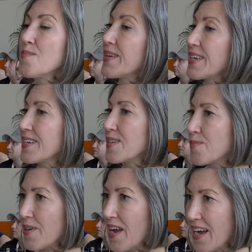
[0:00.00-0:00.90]
making it
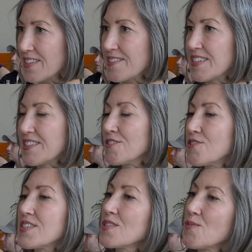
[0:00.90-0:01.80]
more accurate,
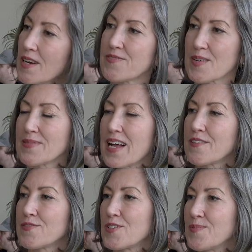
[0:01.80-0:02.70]
using the Wi-Fi
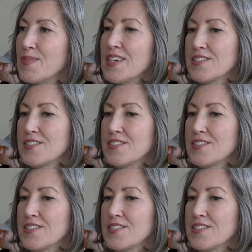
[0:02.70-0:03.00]
platform